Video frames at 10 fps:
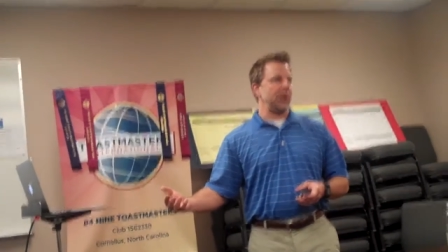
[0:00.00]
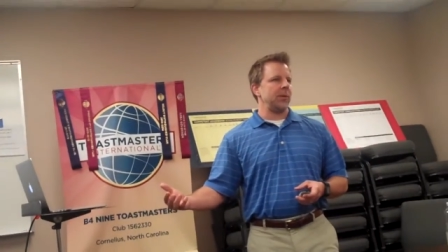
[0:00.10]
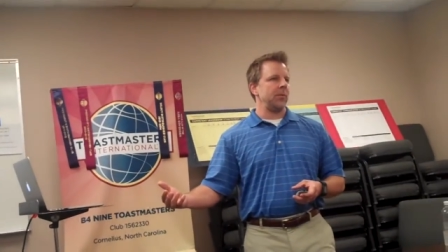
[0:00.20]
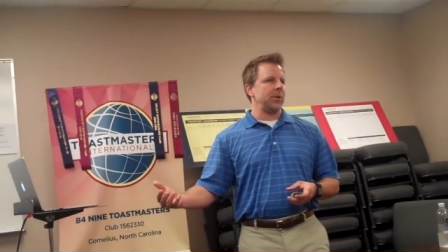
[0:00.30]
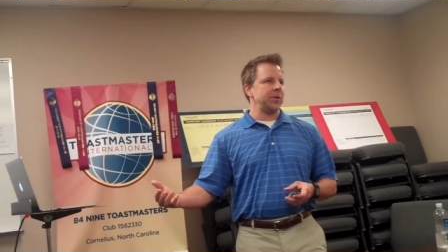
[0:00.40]
point,
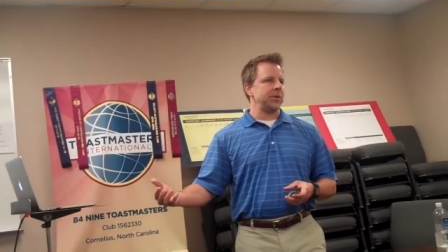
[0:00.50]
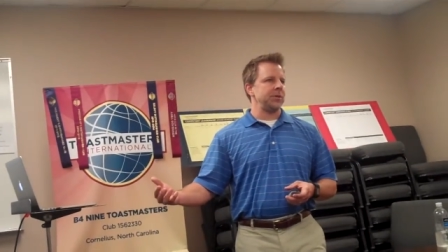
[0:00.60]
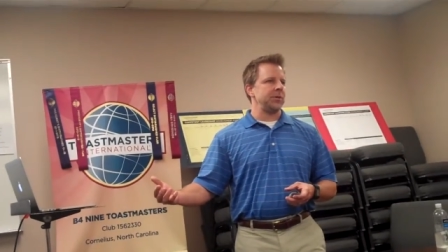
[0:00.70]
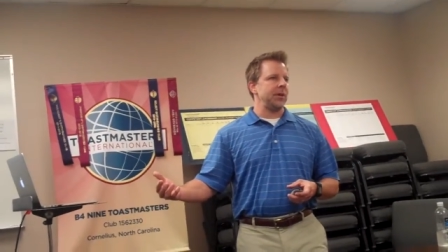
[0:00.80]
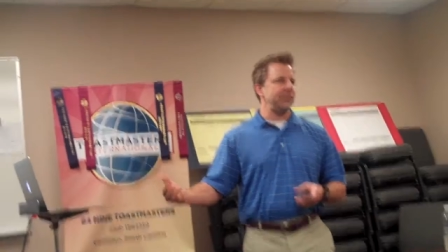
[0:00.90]
which
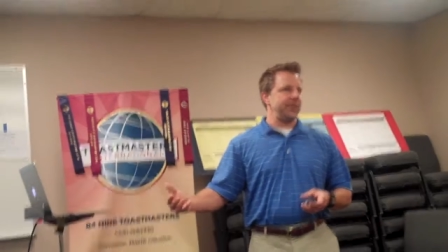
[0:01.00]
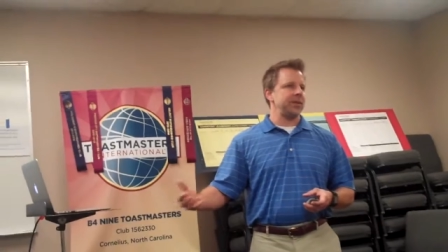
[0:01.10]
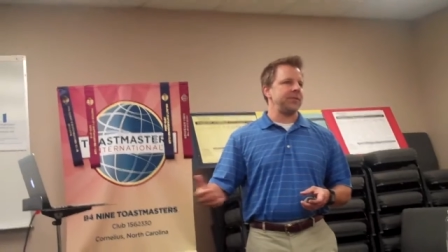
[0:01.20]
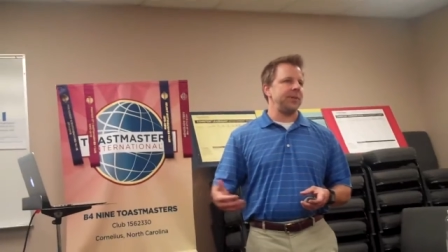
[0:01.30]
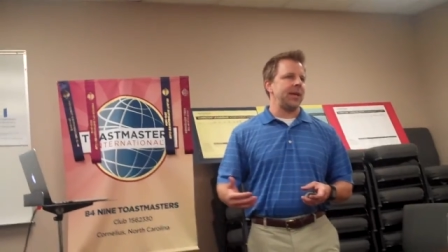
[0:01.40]
is a
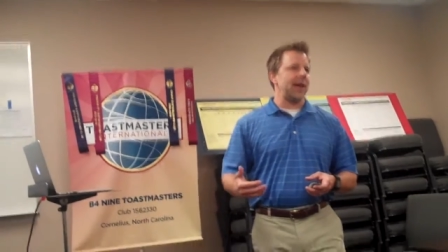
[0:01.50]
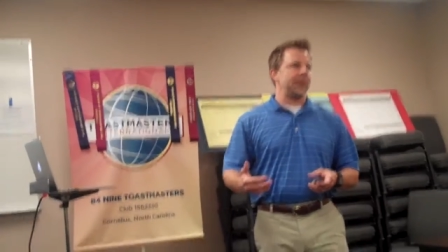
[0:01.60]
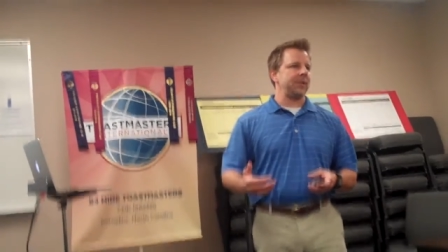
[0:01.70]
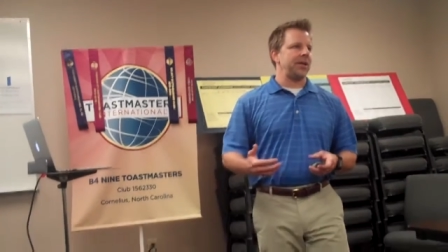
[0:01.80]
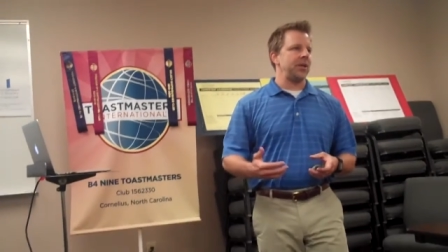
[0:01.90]
fixed fee
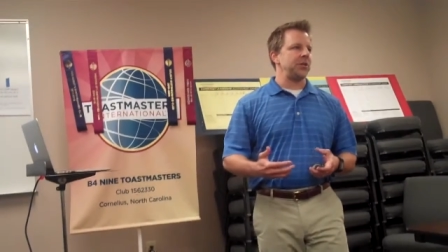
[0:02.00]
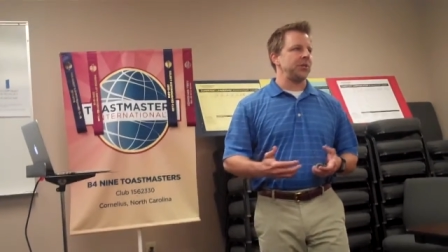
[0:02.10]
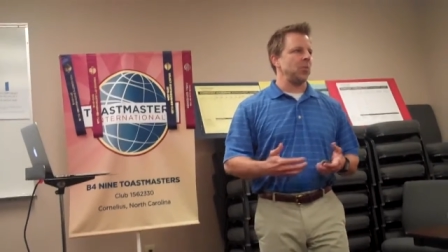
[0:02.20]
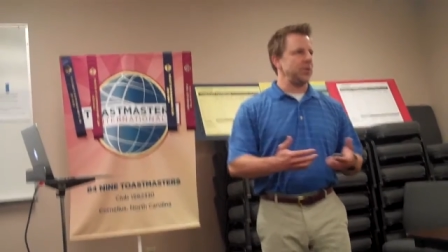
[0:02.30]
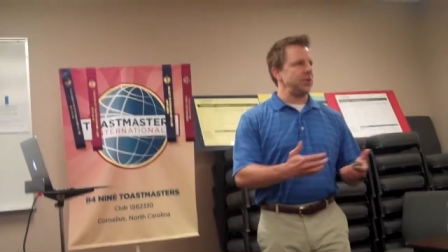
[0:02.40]

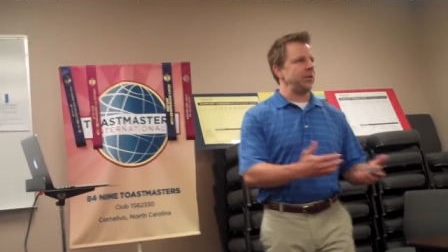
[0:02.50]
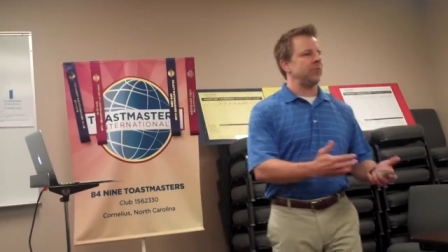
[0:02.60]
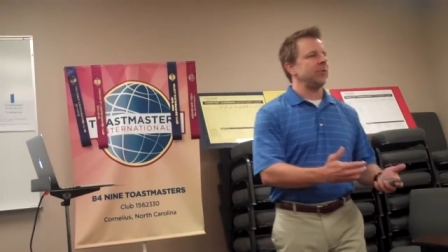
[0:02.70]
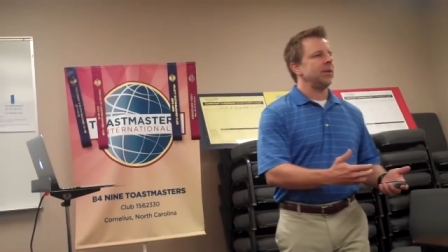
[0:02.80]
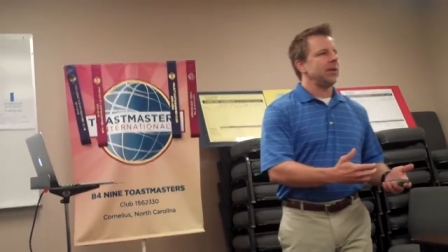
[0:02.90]
activation, once
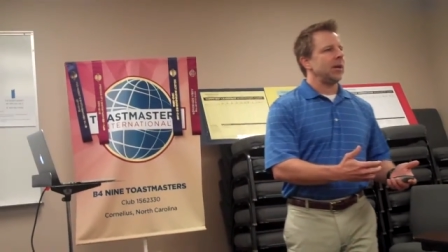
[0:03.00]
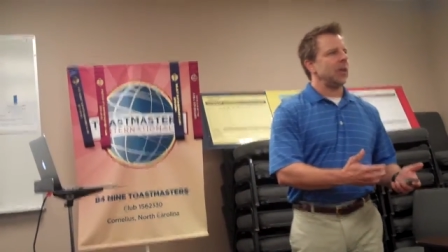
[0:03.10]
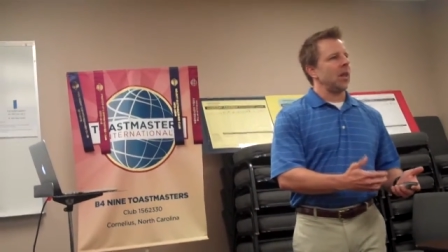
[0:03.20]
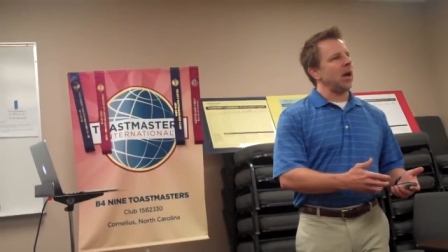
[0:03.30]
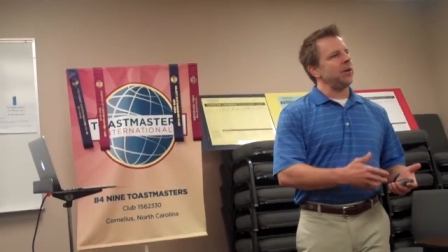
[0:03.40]
you've
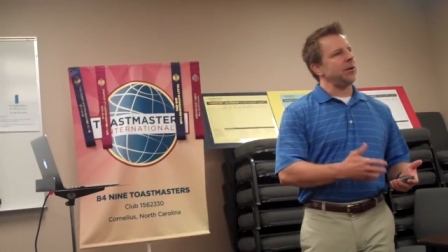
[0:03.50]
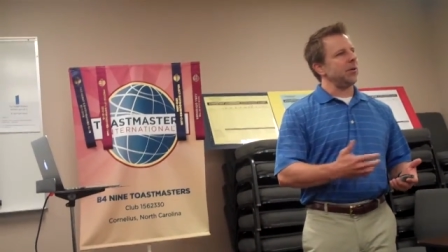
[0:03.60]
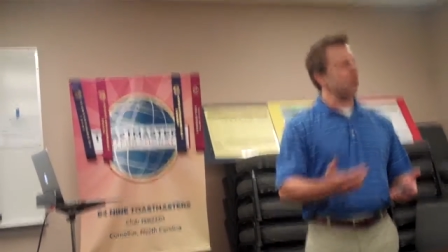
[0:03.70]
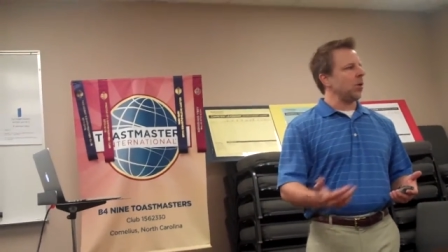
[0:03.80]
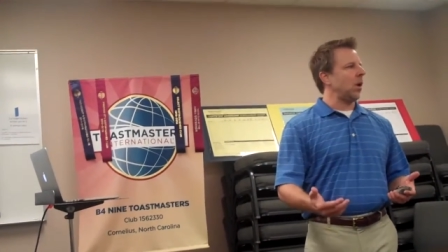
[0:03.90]
aligned
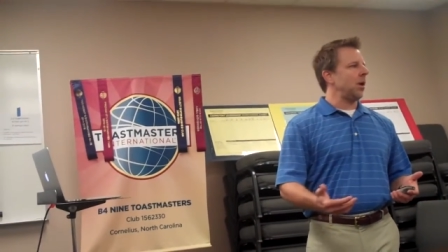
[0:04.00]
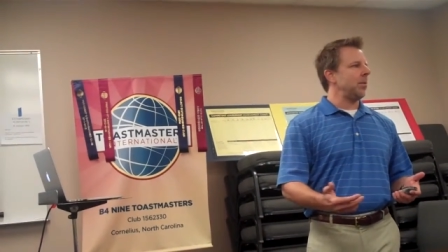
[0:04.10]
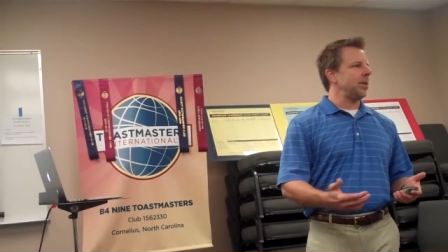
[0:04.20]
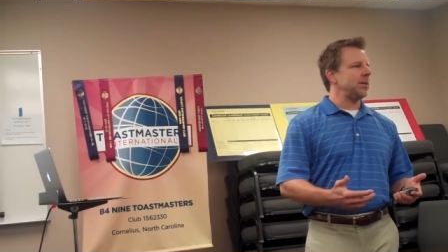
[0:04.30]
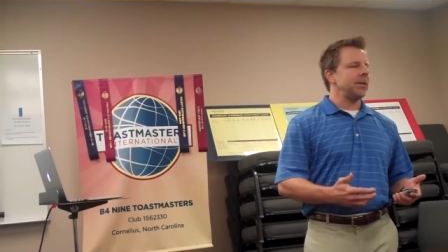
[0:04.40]
your
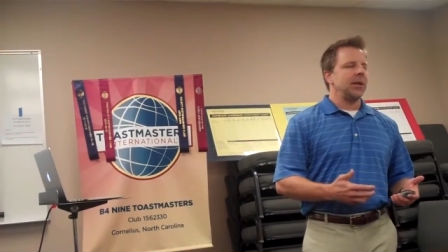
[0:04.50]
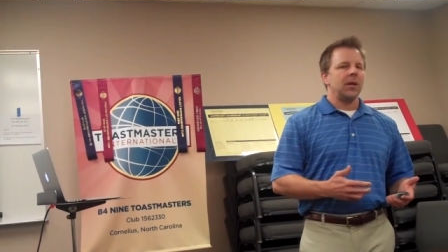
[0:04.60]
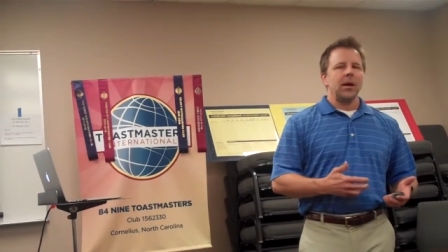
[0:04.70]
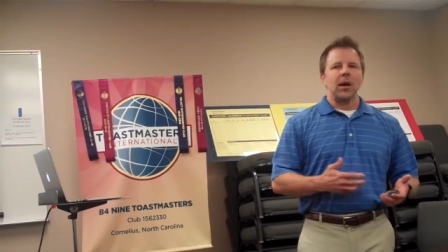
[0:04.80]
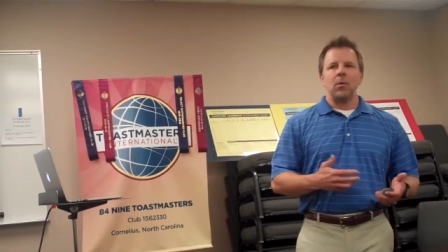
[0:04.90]
requirements,
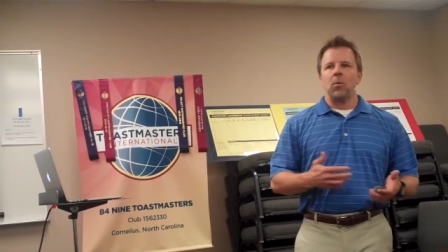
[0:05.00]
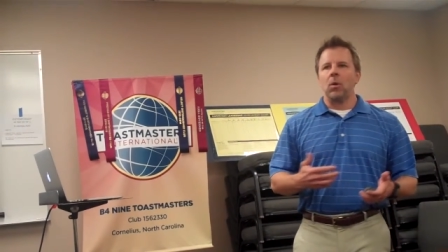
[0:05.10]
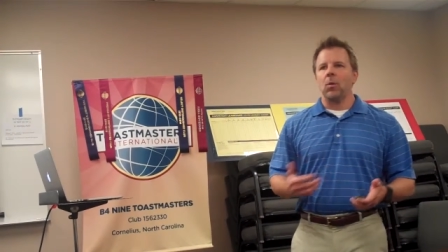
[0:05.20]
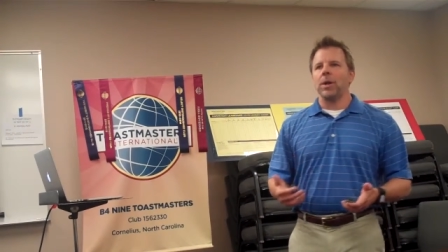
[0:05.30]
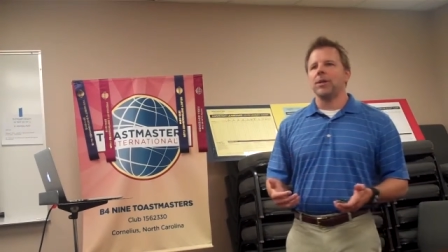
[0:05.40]

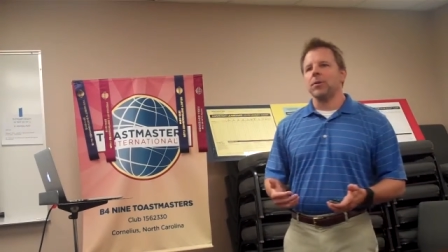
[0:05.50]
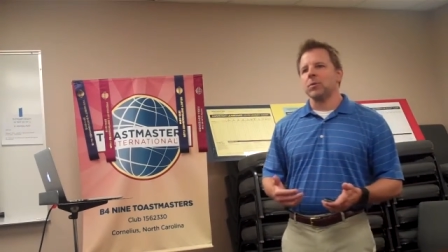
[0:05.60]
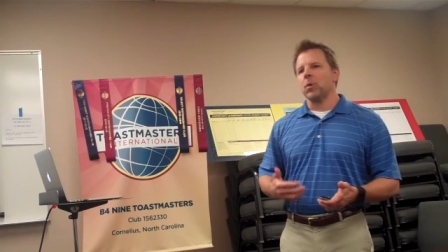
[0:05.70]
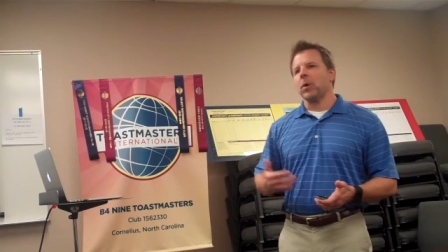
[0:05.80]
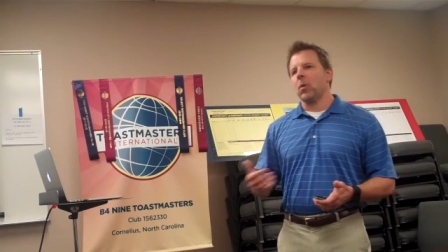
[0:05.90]
what we do
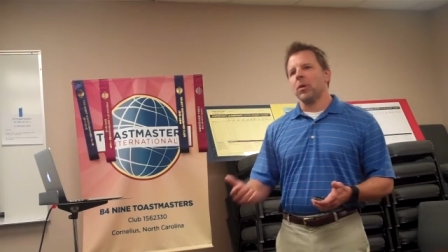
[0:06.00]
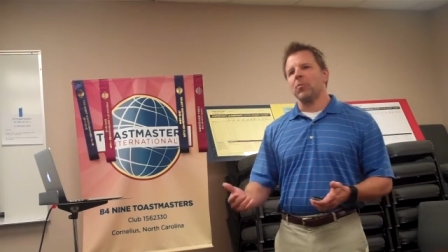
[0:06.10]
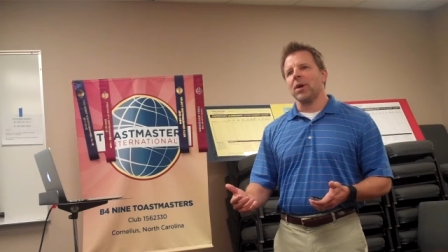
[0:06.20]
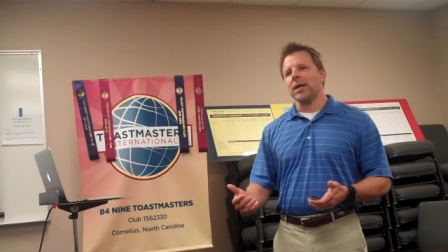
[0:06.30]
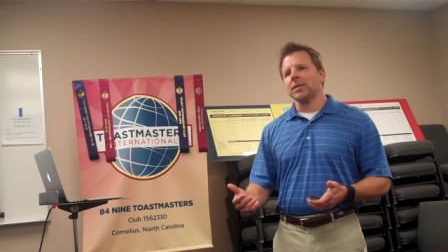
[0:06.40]
is we quote a
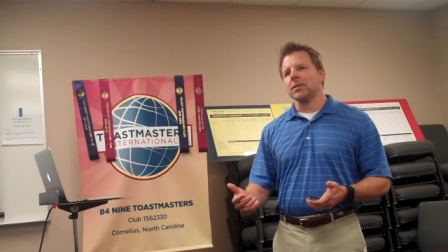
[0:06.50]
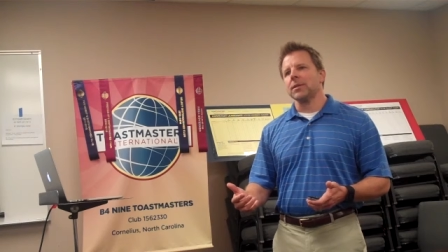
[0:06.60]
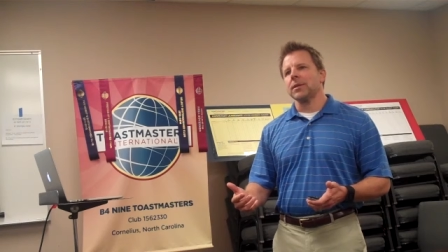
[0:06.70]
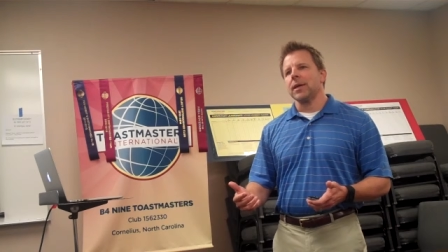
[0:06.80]
price.